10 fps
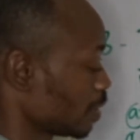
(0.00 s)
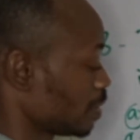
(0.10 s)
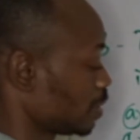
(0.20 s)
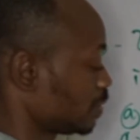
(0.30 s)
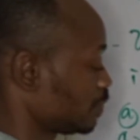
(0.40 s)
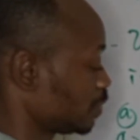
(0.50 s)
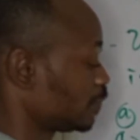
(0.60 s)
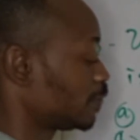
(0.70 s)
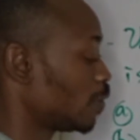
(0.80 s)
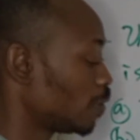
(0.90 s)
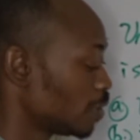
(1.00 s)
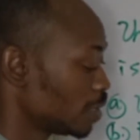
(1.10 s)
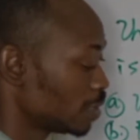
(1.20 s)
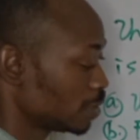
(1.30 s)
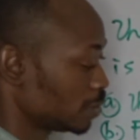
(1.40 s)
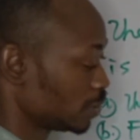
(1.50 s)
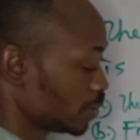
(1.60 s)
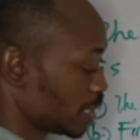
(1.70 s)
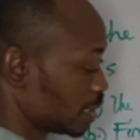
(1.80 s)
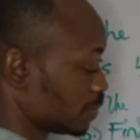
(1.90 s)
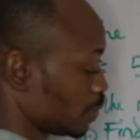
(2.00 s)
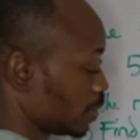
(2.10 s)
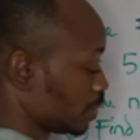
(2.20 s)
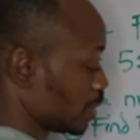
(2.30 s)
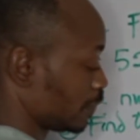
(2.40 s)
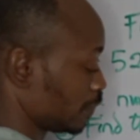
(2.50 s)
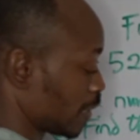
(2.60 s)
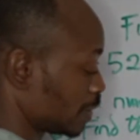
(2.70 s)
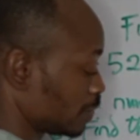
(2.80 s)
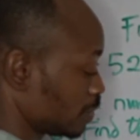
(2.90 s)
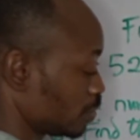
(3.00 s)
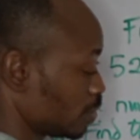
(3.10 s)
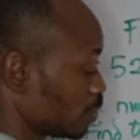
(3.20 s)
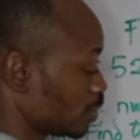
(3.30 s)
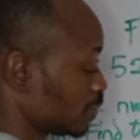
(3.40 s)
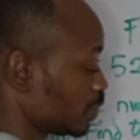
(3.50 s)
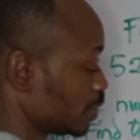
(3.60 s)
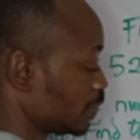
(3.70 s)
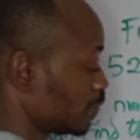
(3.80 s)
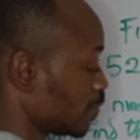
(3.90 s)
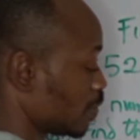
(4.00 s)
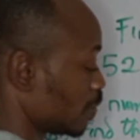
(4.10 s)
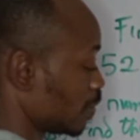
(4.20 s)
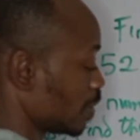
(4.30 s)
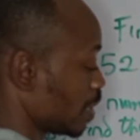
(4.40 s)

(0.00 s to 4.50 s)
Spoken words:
That's 44. So that's what 572 equals 44n.